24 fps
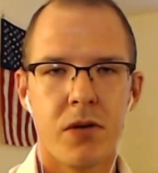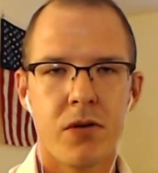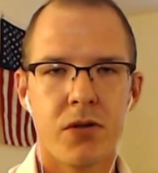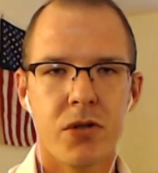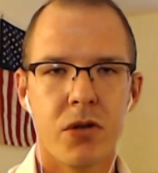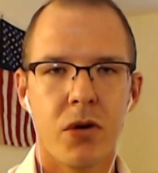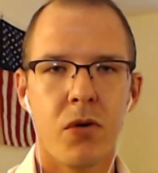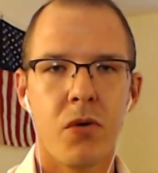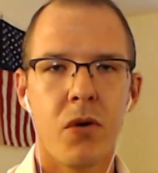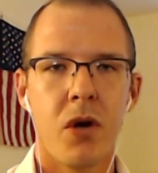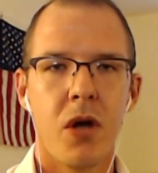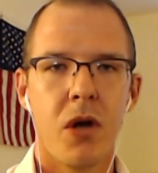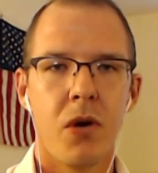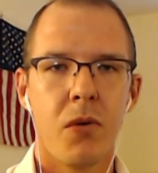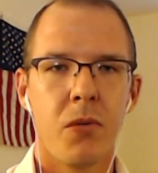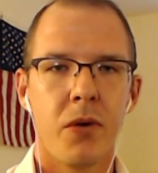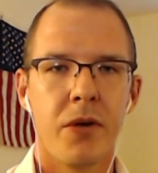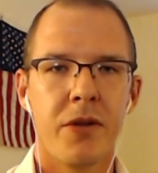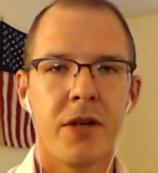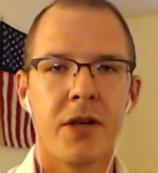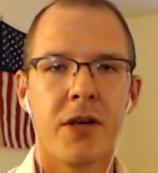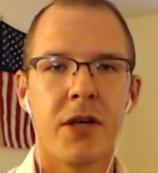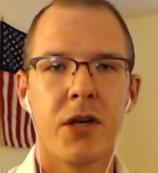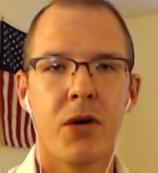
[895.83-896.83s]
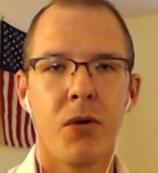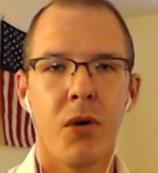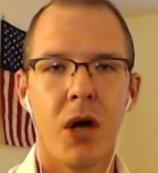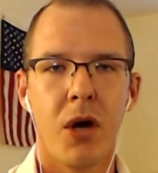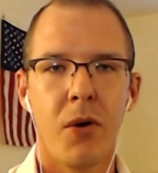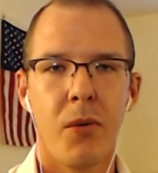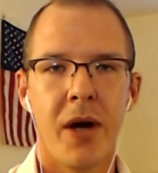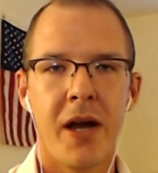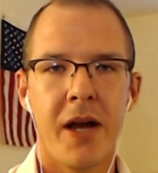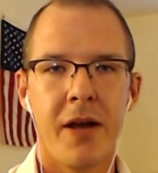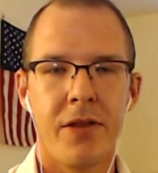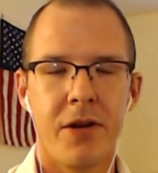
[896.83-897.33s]
So within
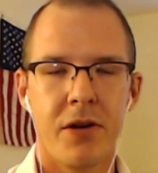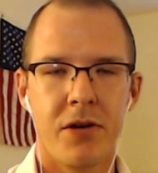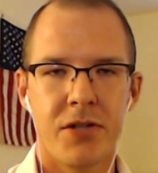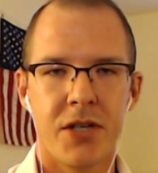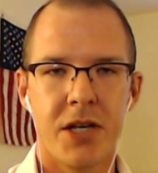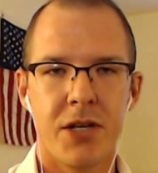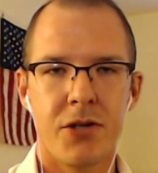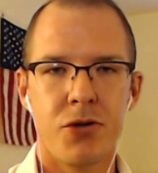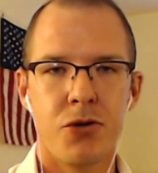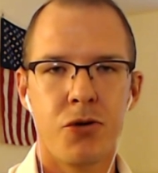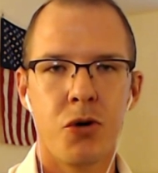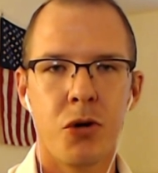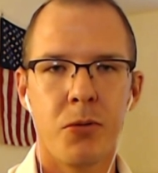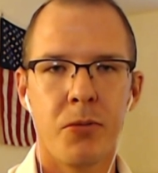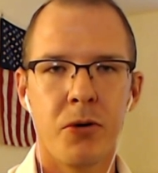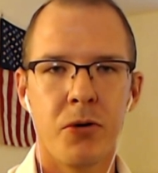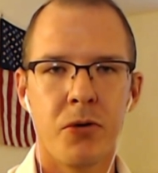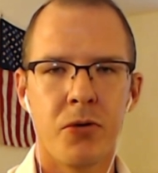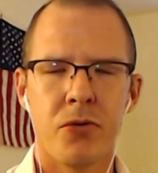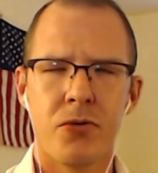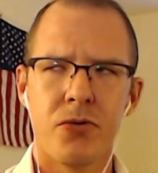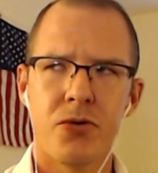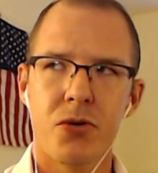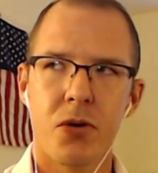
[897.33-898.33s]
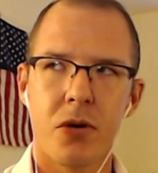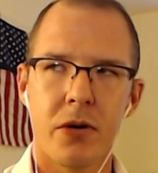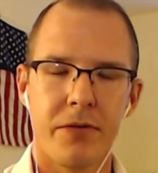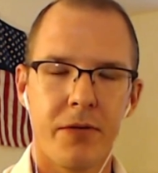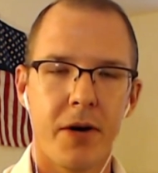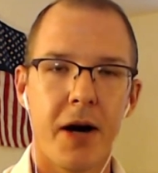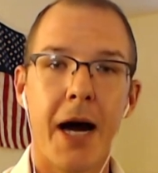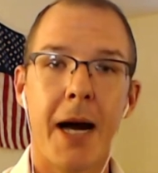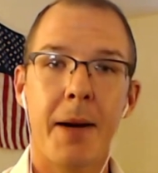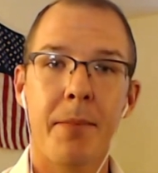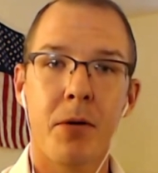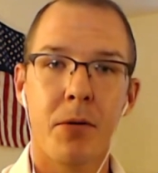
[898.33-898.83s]
QAOA, there's a tunable sort of
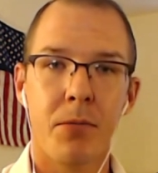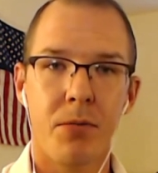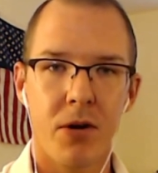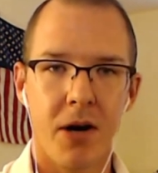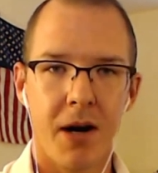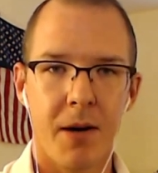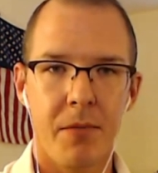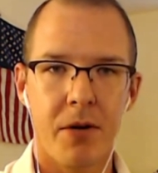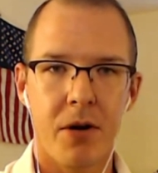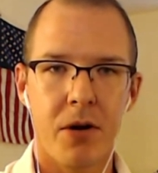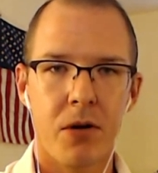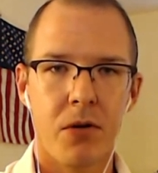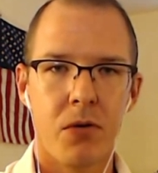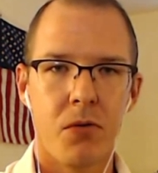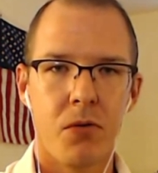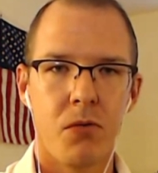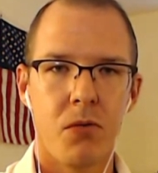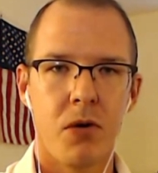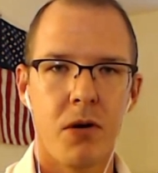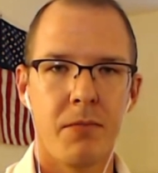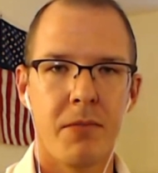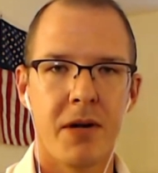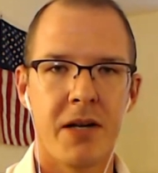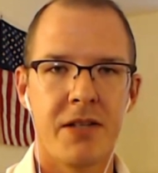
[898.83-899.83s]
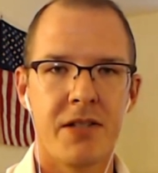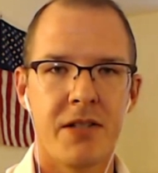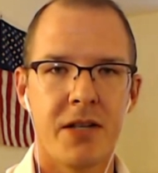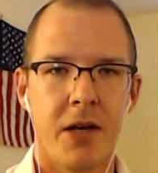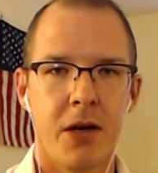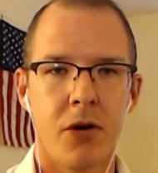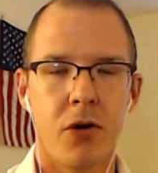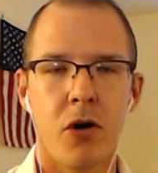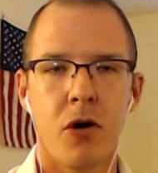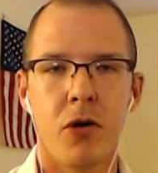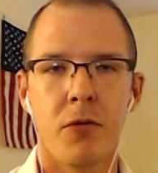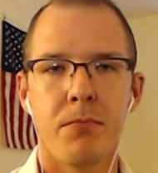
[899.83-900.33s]
hyperparameter, one might
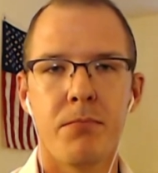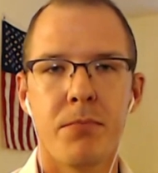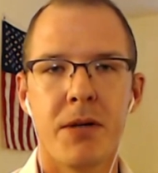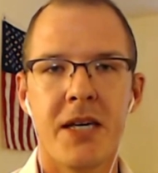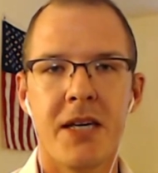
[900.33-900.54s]
say, called